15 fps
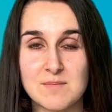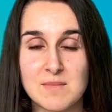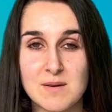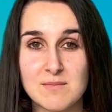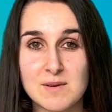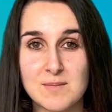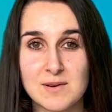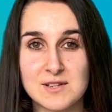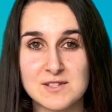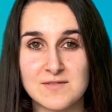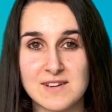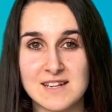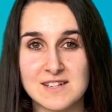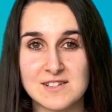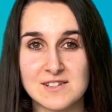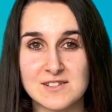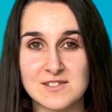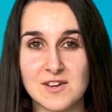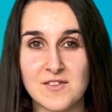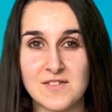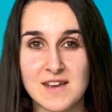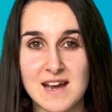Memory Plus features
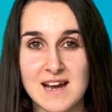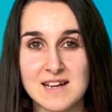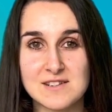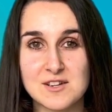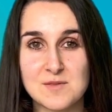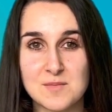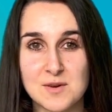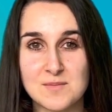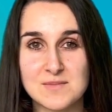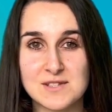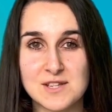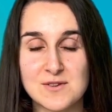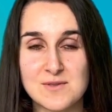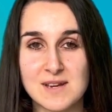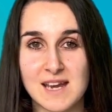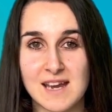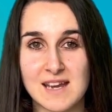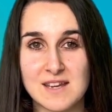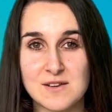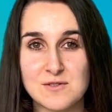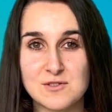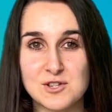on the Ardo Mums
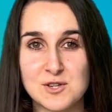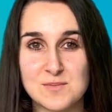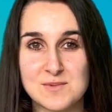UK YouTube